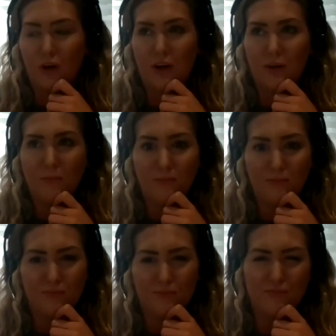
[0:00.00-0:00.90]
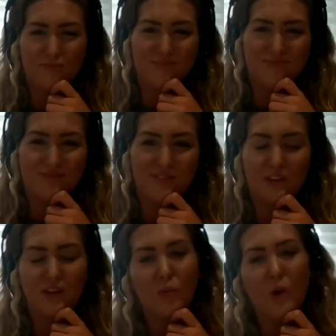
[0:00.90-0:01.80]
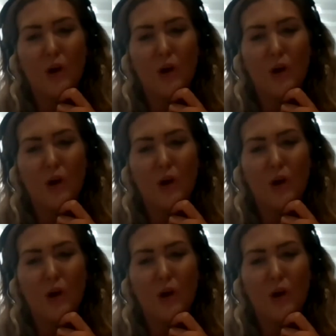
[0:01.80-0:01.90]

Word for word: Um, well,